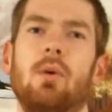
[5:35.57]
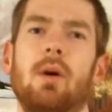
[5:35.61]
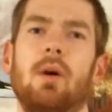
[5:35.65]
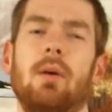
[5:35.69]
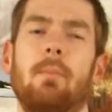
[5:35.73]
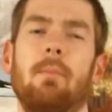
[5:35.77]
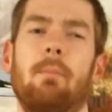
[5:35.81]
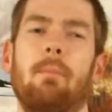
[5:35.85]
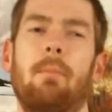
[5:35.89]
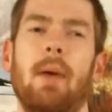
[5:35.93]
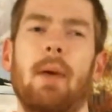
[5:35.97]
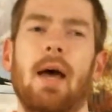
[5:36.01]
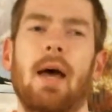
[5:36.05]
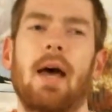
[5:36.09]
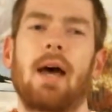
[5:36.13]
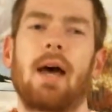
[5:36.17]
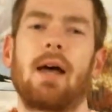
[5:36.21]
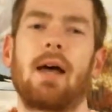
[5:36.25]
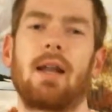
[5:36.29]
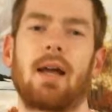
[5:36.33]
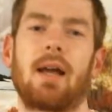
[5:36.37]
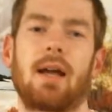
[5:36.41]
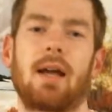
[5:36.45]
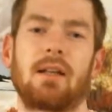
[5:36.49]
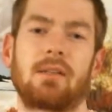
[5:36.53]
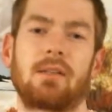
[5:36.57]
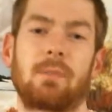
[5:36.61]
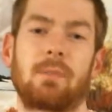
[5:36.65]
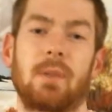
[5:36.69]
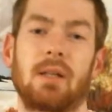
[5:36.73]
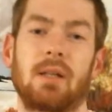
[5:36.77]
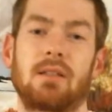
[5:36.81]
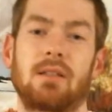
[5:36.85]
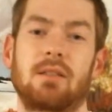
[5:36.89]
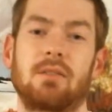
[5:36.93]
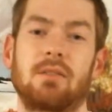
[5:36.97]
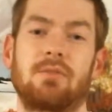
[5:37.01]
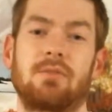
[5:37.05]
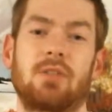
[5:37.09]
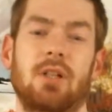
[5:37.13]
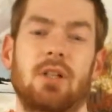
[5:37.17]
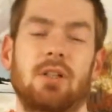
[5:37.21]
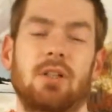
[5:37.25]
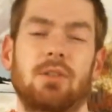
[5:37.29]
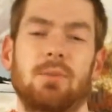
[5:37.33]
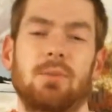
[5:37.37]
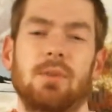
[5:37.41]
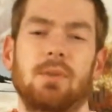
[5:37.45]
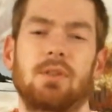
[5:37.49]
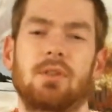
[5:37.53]
bad aspects of
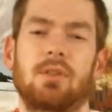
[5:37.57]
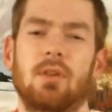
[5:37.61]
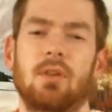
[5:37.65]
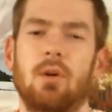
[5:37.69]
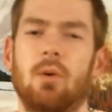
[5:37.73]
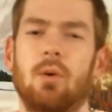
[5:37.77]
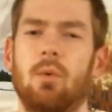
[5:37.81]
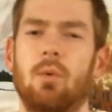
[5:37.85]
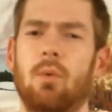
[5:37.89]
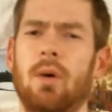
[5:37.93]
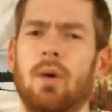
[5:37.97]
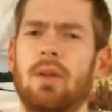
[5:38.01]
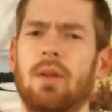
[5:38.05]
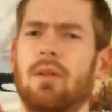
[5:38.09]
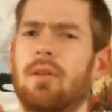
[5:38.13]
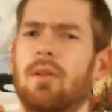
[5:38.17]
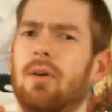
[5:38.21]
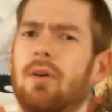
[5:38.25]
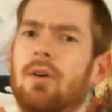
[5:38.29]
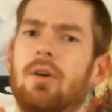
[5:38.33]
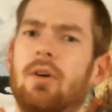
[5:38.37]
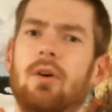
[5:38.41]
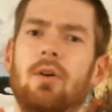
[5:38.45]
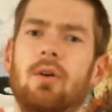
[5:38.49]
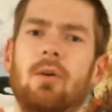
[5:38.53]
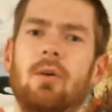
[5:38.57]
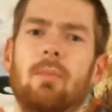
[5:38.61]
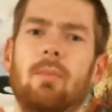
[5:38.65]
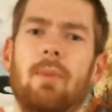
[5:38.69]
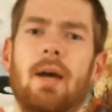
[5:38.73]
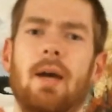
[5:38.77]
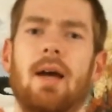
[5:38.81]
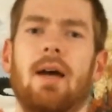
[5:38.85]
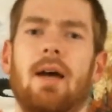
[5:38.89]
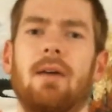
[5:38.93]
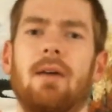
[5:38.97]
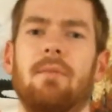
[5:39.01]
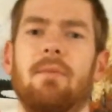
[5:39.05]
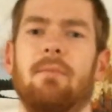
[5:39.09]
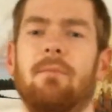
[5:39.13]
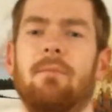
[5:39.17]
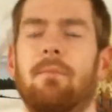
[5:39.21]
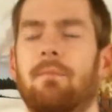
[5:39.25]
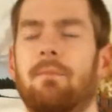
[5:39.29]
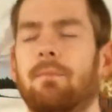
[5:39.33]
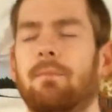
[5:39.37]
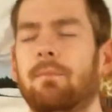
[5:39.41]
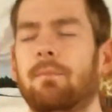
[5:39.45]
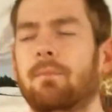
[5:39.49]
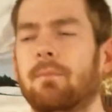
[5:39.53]
judgment. So whether they're good or bad.
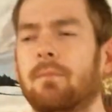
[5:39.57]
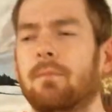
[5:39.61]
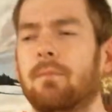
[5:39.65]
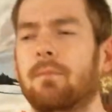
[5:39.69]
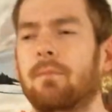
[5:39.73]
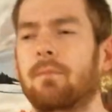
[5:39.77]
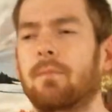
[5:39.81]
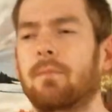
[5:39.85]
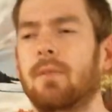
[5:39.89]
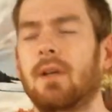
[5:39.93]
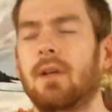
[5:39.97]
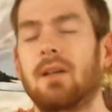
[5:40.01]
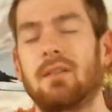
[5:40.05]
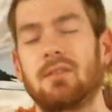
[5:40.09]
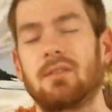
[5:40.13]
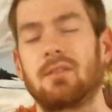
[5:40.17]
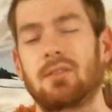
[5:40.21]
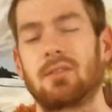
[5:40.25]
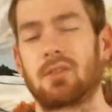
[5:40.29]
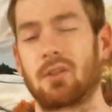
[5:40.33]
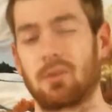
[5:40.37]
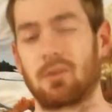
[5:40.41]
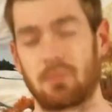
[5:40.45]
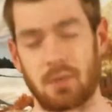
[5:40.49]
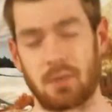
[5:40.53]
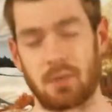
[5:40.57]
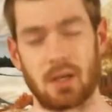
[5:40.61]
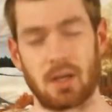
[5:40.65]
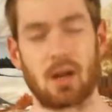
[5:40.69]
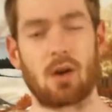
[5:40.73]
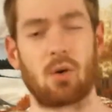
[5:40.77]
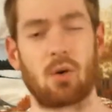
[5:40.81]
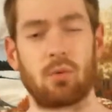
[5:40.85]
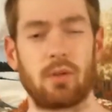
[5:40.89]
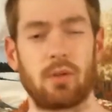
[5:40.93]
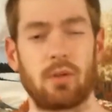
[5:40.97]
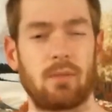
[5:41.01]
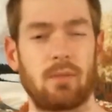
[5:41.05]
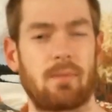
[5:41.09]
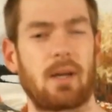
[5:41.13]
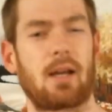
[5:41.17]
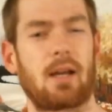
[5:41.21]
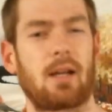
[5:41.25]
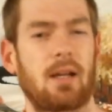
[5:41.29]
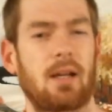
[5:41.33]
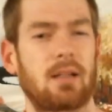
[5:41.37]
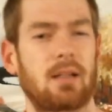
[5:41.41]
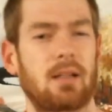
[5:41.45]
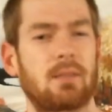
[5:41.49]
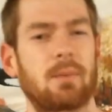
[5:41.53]
So yeah, only bad
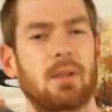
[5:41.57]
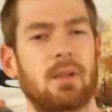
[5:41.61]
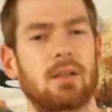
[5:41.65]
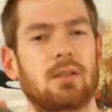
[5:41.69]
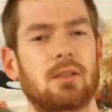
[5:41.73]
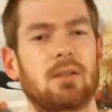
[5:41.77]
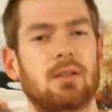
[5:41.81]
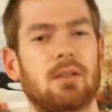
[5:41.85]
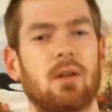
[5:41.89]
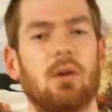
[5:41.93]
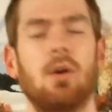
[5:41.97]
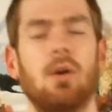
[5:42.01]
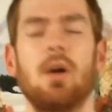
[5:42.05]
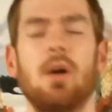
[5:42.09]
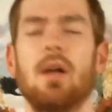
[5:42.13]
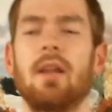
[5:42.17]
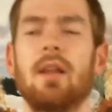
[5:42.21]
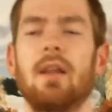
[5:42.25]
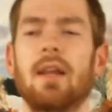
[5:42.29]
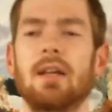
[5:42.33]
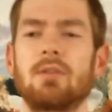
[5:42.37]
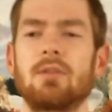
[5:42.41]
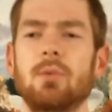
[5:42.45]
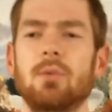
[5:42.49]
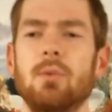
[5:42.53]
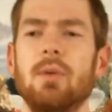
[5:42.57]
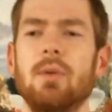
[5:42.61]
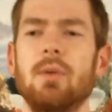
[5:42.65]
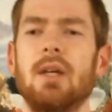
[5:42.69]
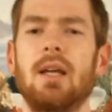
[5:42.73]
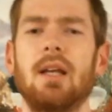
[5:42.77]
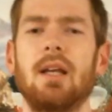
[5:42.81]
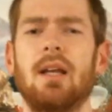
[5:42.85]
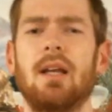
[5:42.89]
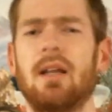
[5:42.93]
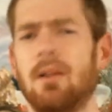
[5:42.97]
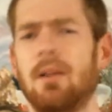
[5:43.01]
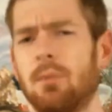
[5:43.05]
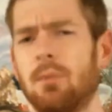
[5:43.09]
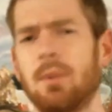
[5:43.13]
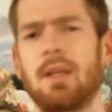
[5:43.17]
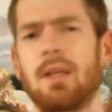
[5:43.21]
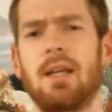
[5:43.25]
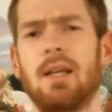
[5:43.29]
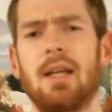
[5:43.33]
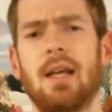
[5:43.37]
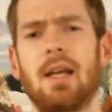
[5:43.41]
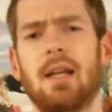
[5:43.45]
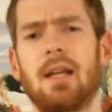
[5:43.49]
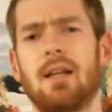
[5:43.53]
aspects. So that's when we
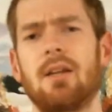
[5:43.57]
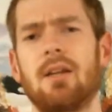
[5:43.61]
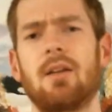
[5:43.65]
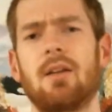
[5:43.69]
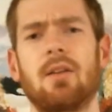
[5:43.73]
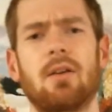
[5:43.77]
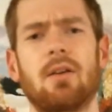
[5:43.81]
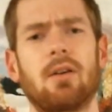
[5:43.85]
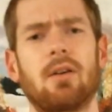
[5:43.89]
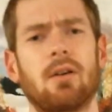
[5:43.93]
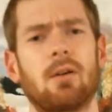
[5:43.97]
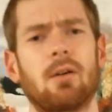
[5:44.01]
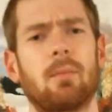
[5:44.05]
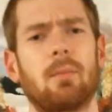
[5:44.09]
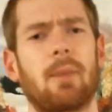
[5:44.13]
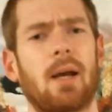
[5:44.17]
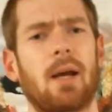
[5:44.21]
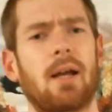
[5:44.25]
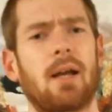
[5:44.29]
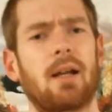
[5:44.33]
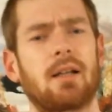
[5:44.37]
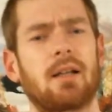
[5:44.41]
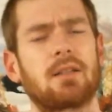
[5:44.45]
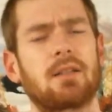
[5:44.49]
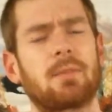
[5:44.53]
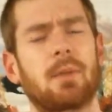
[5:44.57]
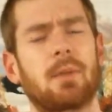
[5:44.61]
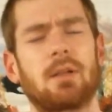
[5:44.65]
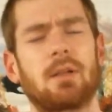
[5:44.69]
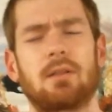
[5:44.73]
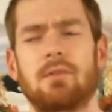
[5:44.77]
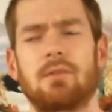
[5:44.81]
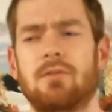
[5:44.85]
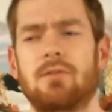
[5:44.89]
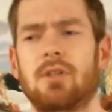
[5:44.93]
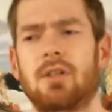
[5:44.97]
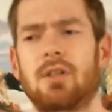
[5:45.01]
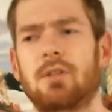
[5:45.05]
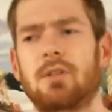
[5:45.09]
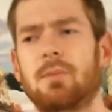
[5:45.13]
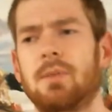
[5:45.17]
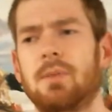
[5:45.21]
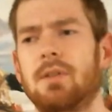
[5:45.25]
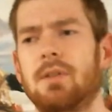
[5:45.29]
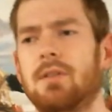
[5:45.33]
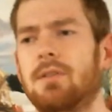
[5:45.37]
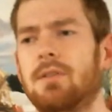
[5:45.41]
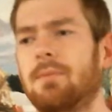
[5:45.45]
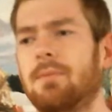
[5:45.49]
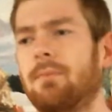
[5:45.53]
can get into the good or bad aspect of
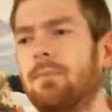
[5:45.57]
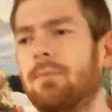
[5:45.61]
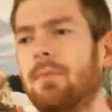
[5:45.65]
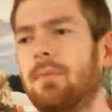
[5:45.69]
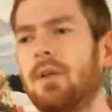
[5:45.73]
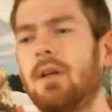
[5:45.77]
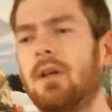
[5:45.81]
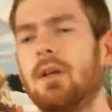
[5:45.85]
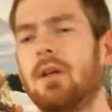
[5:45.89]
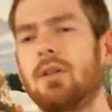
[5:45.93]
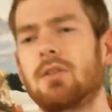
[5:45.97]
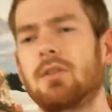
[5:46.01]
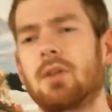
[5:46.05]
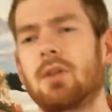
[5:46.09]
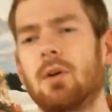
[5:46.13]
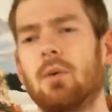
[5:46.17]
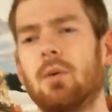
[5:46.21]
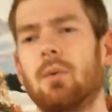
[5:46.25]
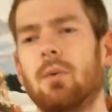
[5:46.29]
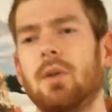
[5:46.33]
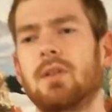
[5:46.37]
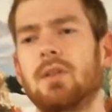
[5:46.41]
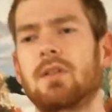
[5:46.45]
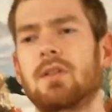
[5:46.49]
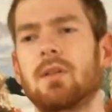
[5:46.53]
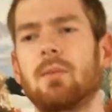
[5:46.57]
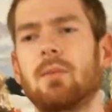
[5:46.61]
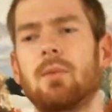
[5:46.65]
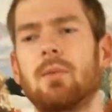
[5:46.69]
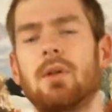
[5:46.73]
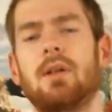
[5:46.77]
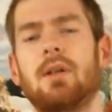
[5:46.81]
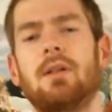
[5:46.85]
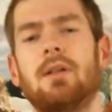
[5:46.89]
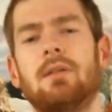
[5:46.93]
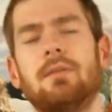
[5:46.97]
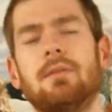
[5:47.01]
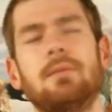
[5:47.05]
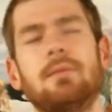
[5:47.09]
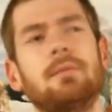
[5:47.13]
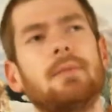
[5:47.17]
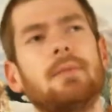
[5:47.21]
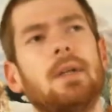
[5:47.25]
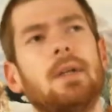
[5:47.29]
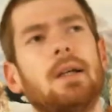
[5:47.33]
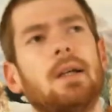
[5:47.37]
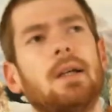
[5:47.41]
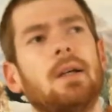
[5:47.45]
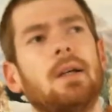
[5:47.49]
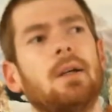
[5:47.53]
judgments. So when someone
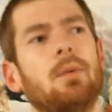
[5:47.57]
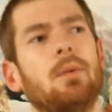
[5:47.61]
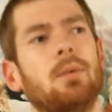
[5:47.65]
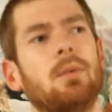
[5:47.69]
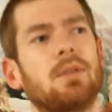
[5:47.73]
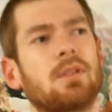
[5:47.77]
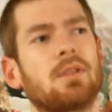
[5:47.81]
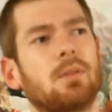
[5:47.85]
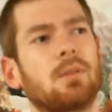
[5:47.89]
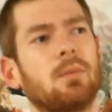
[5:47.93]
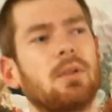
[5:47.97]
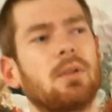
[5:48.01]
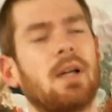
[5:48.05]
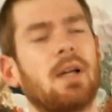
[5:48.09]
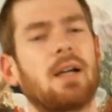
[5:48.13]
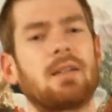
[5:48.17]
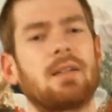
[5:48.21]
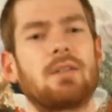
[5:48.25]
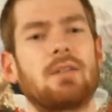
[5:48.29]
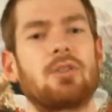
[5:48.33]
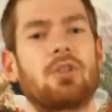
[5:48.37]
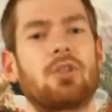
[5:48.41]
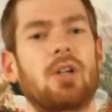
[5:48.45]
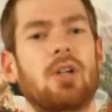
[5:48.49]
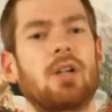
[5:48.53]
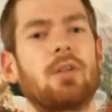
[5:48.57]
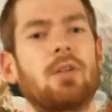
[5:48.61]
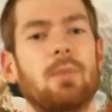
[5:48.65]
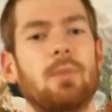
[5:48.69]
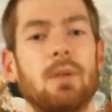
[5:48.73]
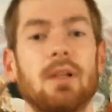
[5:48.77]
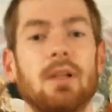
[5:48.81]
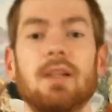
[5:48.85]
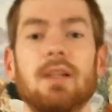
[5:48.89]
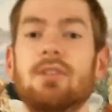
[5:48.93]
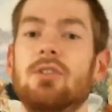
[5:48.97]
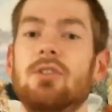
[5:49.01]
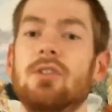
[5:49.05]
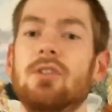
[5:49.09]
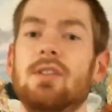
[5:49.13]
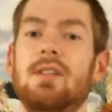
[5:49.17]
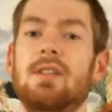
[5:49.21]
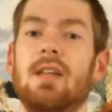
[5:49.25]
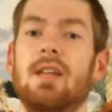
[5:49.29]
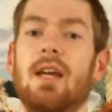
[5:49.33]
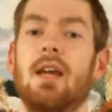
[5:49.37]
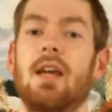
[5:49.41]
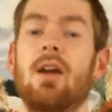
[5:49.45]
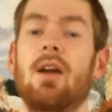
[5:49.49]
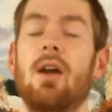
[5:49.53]
has a judgment, let's just
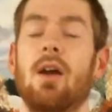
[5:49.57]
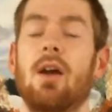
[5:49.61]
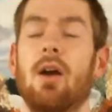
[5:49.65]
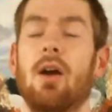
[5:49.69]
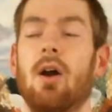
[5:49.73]
say